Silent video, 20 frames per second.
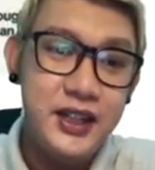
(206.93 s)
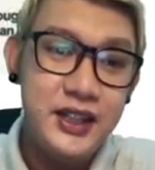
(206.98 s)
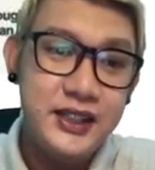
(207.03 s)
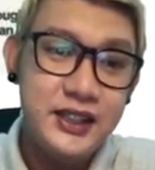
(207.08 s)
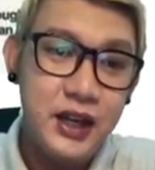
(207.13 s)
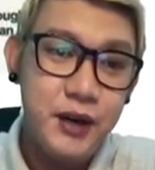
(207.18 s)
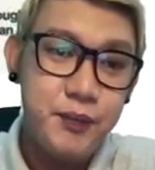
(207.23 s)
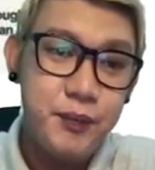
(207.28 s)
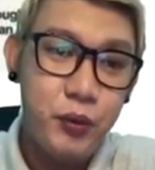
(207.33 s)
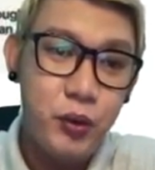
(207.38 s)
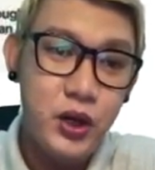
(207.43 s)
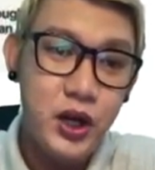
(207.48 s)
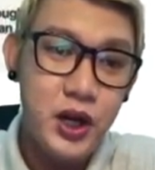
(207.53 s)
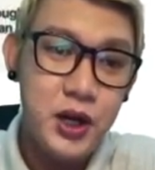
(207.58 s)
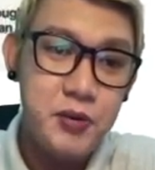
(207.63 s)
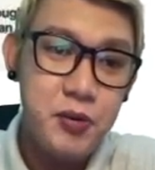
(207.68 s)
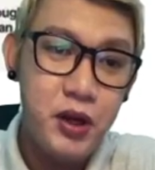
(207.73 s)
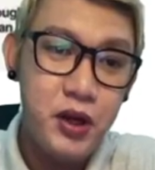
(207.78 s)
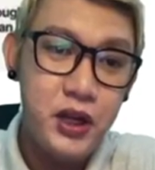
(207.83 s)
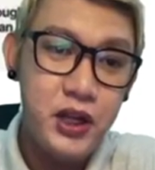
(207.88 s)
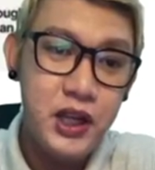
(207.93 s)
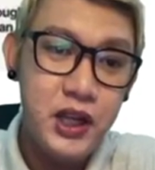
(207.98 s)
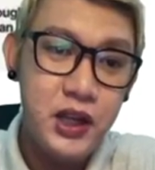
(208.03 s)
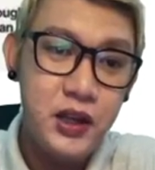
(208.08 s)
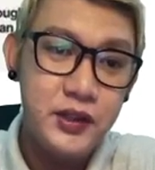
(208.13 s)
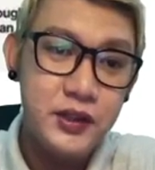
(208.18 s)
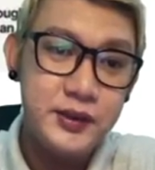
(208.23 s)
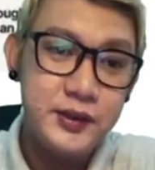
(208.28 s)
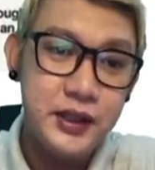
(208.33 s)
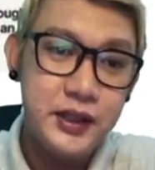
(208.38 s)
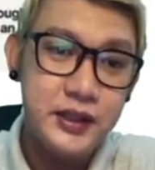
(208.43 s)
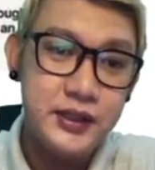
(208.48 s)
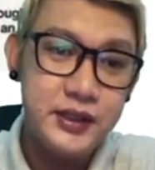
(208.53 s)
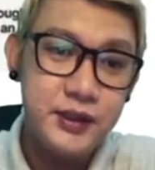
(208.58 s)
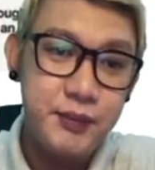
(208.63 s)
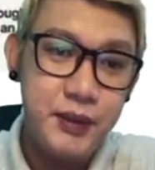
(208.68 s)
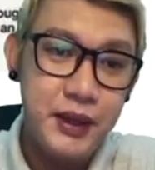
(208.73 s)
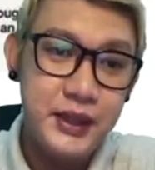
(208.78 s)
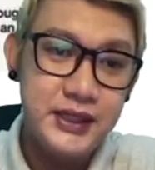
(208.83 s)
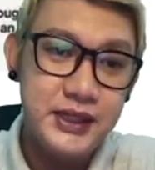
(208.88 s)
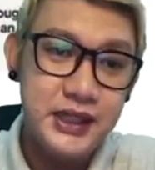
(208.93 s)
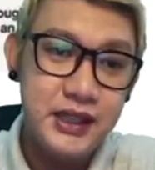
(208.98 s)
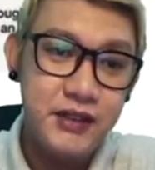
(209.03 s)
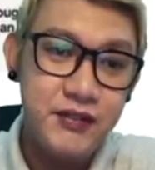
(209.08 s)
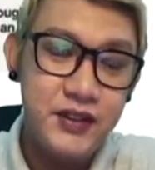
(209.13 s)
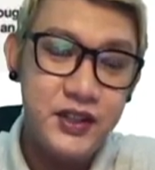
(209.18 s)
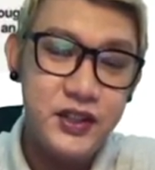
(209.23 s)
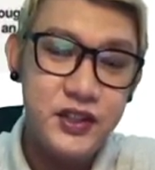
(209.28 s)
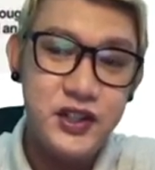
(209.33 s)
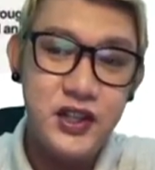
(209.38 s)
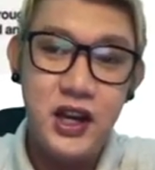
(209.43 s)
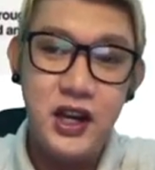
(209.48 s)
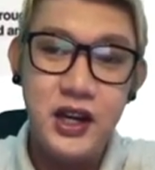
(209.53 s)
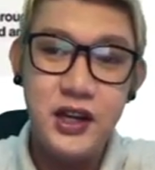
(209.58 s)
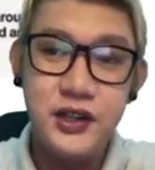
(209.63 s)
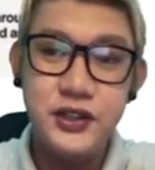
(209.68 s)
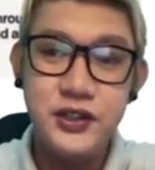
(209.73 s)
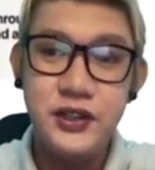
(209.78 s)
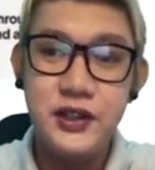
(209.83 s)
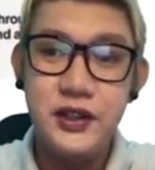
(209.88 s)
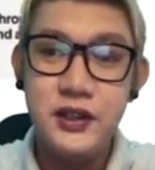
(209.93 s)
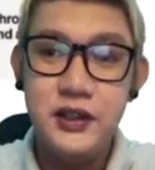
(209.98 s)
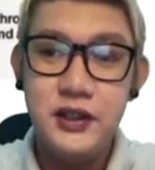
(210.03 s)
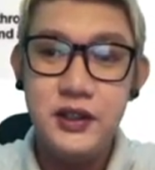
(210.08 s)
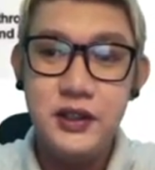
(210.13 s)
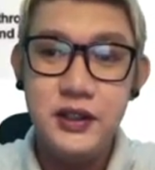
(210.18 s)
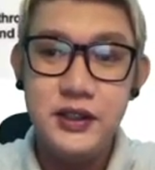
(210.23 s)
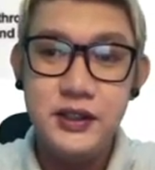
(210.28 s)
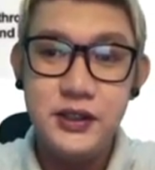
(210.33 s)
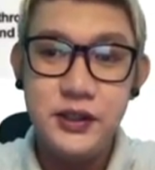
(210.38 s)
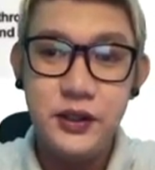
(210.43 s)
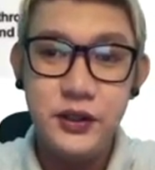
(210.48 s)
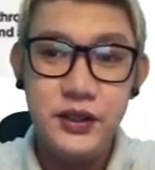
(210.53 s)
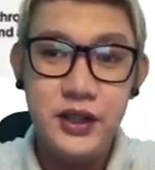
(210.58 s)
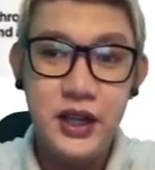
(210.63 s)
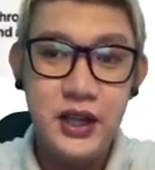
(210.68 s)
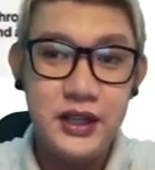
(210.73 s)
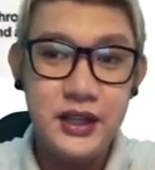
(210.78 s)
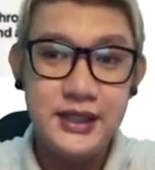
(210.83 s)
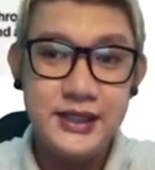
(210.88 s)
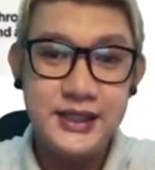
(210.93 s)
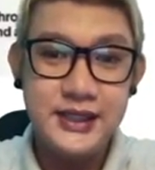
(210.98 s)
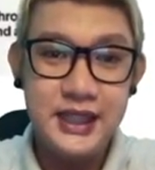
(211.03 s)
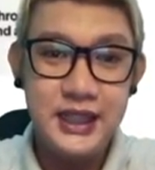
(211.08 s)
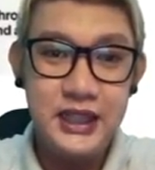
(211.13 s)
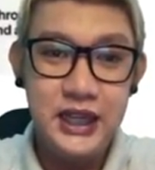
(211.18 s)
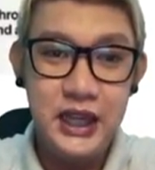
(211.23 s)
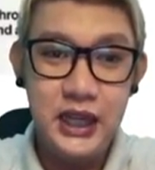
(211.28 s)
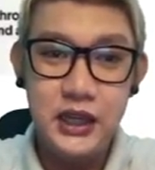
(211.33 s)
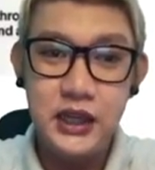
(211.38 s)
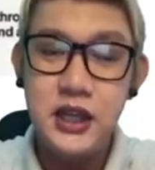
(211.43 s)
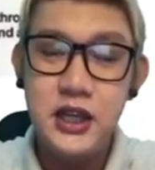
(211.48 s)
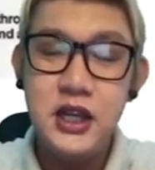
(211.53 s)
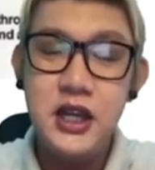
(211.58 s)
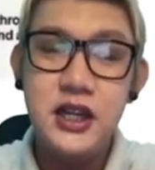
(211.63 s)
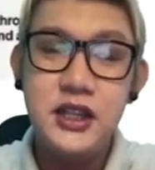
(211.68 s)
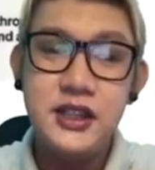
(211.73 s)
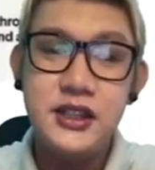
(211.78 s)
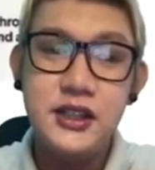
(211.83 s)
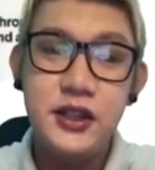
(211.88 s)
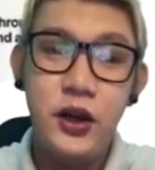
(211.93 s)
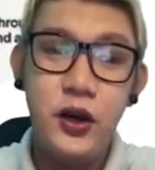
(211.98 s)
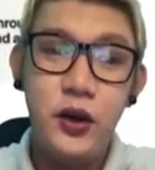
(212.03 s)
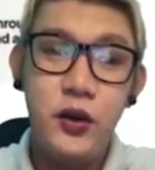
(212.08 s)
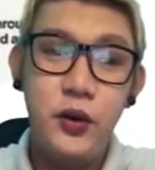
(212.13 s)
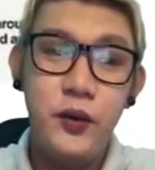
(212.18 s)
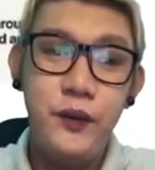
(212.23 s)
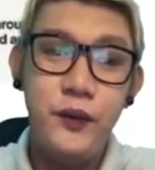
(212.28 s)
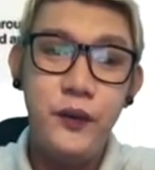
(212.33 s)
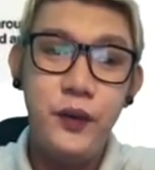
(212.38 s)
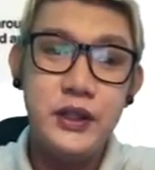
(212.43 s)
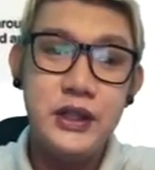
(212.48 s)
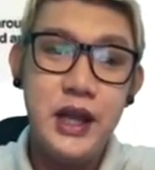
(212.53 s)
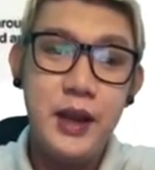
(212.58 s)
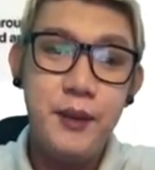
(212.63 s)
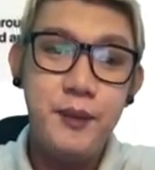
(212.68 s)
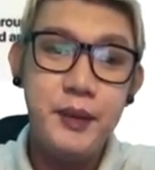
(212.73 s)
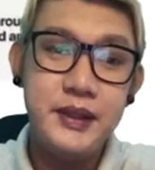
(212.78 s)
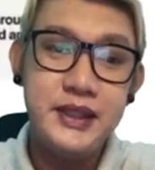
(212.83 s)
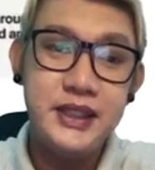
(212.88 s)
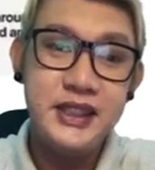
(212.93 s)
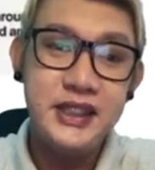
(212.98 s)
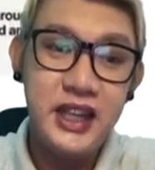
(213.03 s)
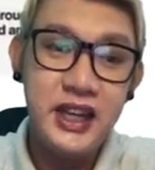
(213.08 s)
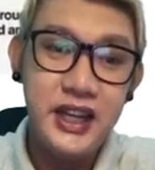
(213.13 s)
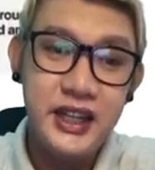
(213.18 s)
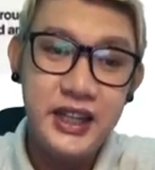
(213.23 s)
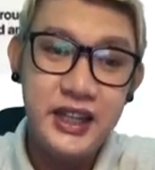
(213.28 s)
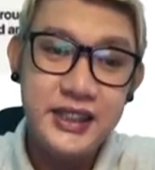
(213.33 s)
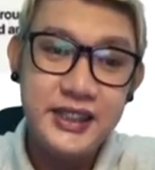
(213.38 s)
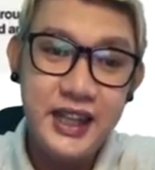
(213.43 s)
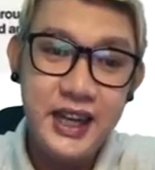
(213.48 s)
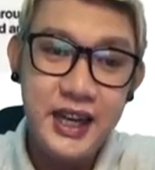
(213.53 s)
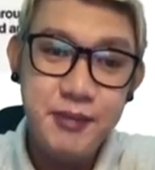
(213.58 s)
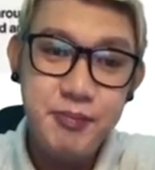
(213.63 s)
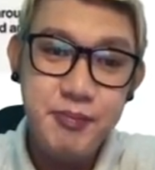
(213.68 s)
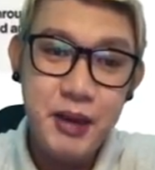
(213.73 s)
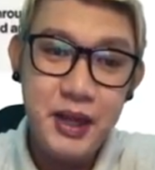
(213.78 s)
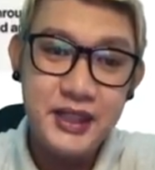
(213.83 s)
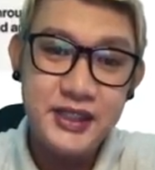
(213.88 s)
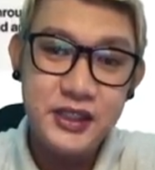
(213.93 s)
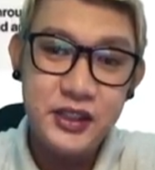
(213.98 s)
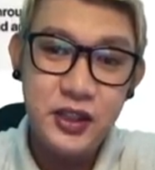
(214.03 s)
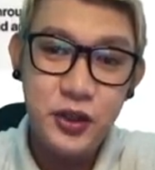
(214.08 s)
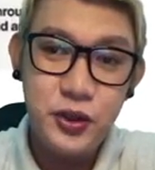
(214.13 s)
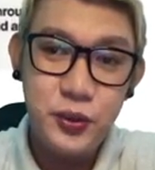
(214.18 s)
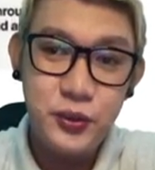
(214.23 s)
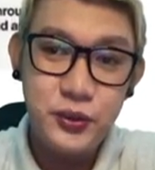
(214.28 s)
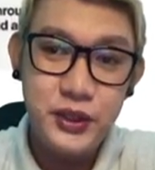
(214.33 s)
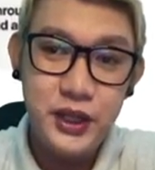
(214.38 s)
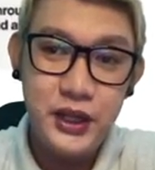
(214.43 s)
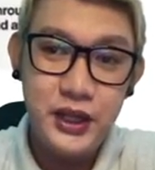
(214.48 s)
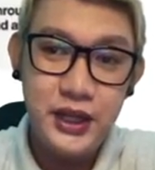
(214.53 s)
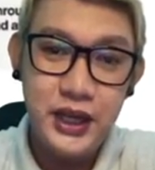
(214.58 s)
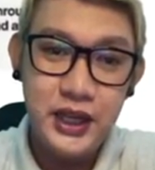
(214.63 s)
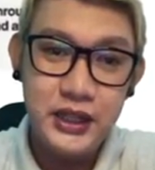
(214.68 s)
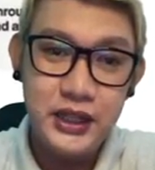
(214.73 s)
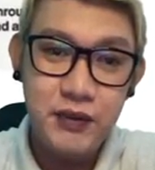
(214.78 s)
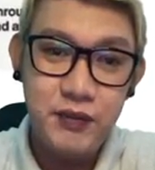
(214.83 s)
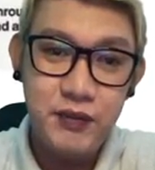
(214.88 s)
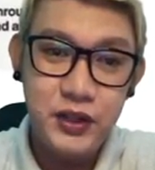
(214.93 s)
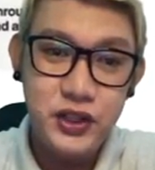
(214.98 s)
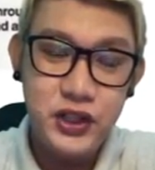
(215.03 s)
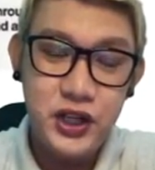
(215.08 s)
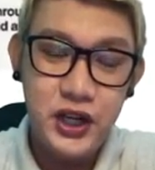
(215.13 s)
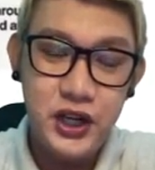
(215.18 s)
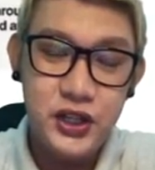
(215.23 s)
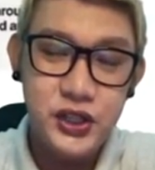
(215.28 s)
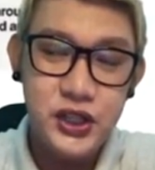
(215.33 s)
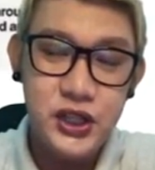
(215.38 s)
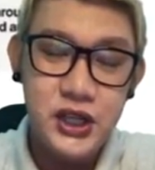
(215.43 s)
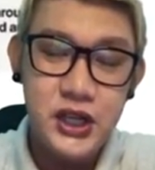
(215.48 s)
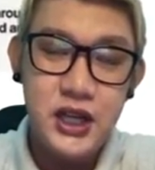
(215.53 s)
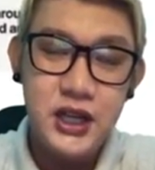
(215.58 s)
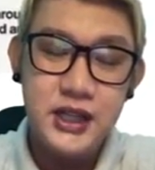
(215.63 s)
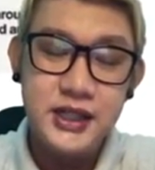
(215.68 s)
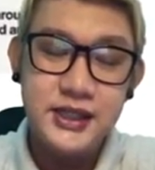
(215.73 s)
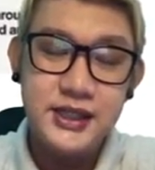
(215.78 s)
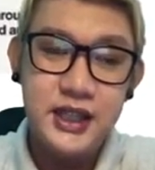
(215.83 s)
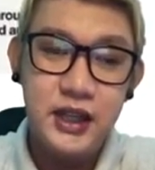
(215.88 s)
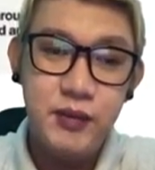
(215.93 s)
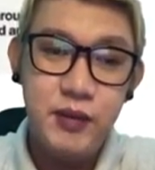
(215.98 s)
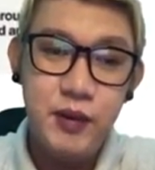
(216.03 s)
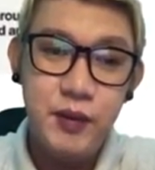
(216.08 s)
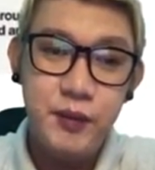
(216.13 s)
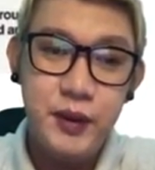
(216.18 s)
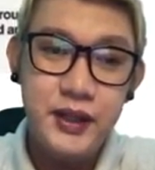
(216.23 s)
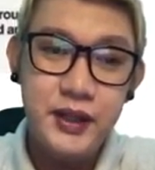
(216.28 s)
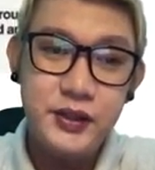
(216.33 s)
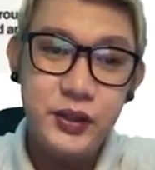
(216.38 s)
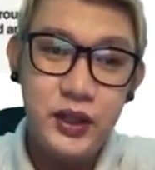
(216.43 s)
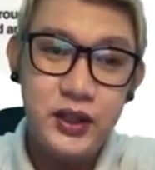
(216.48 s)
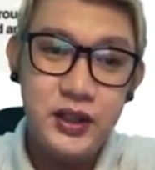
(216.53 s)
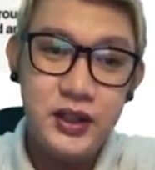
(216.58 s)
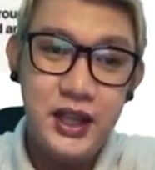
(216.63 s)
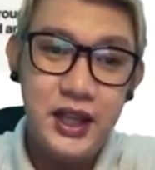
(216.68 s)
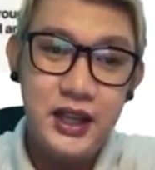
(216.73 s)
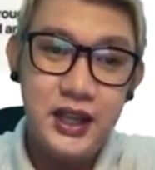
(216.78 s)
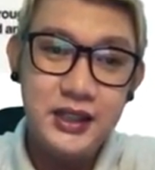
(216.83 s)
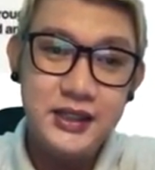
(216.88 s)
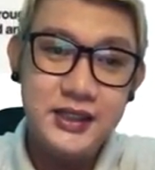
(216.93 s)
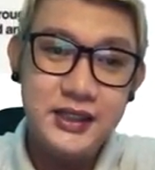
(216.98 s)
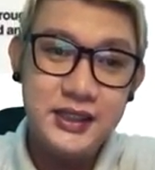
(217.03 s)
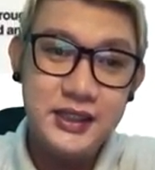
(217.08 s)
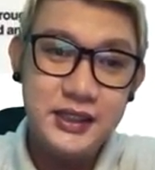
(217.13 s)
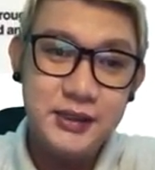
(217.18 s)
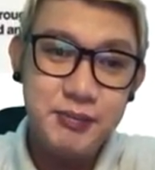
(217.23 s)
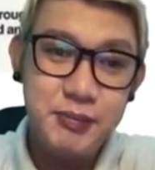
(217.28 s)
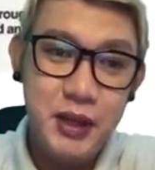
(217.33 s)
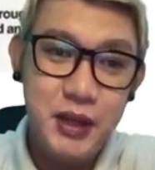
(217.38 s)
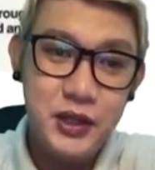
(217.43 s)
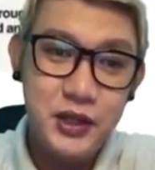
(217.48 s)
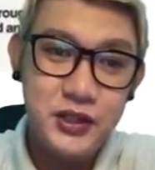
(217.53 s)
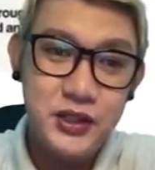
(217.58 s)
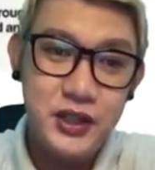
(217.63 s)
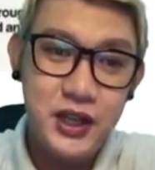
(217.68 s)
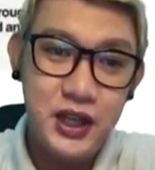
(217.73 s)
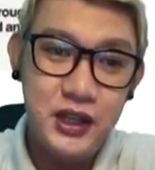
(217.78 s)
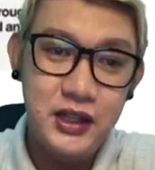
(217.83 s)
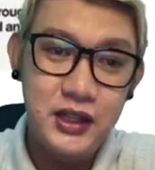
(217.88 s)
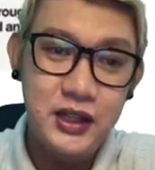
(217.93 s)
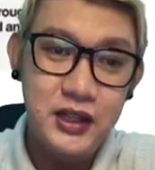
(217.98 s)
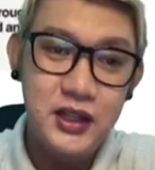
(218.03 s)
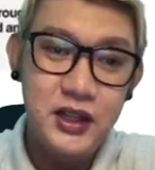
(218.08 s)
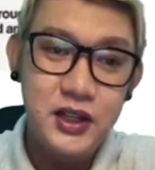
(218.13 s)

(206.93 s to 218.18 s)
are polar molecules because positive and charged, so not acidic. So what happens, it cannot easily pass through the negatively charged cell membrane, so it needs special